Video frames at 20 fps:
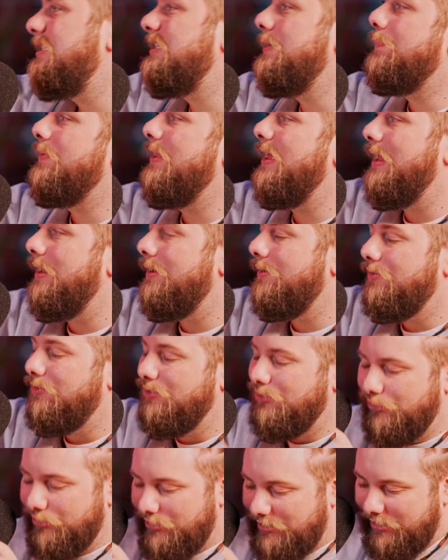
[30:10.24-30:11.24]
what's the plan?
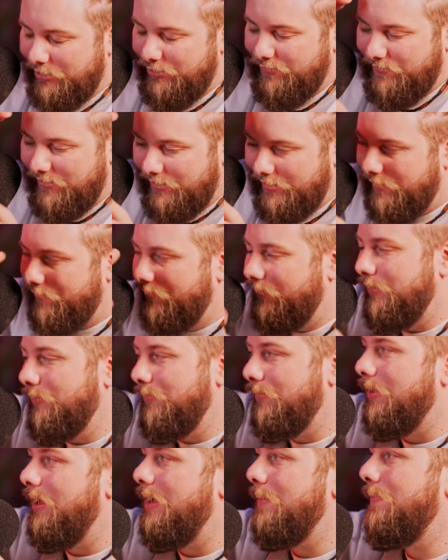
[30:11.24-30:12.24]
Because you said you've done
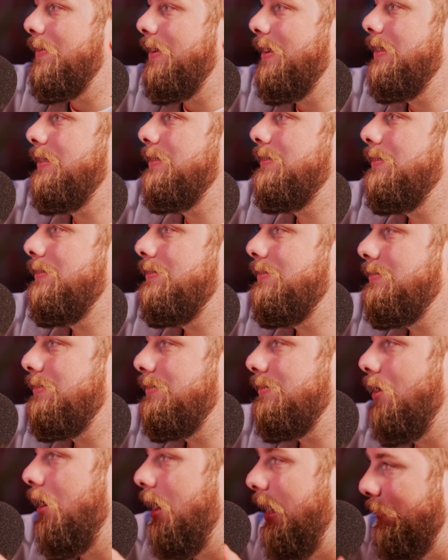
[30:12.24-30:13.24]
everything with
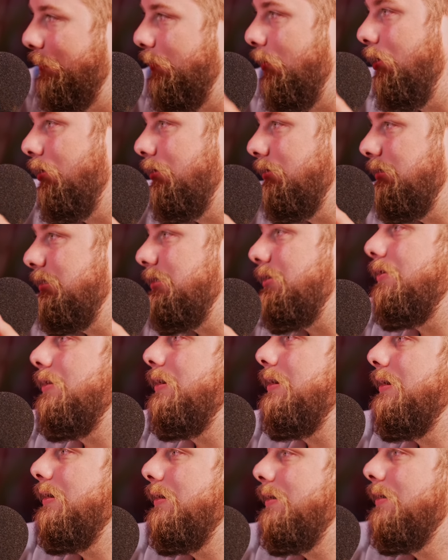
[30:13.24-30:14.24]
iPads, iPods,
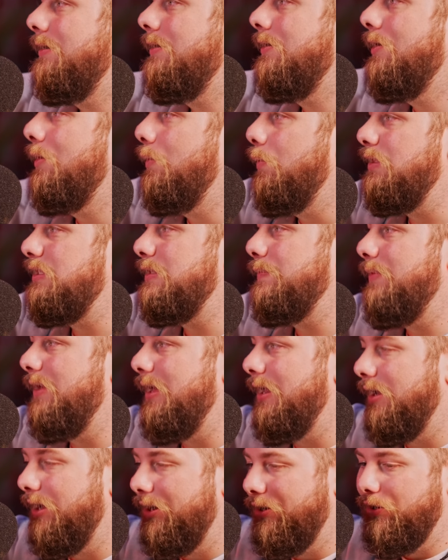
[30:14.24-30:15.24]
sorry. What's the
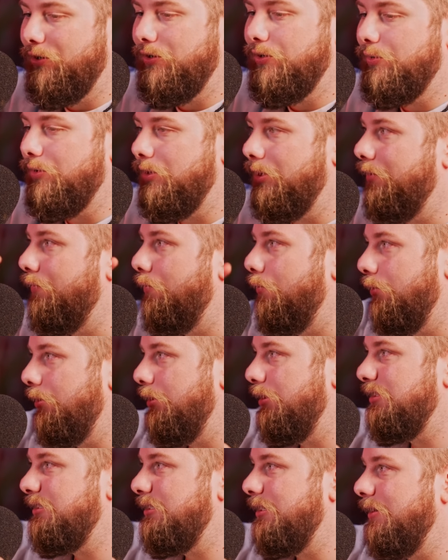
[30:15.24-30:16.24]
plan? I know you do a lot of
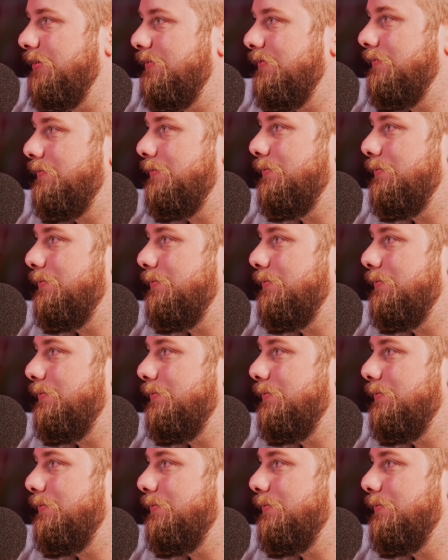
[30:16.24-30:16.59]
audio stuff.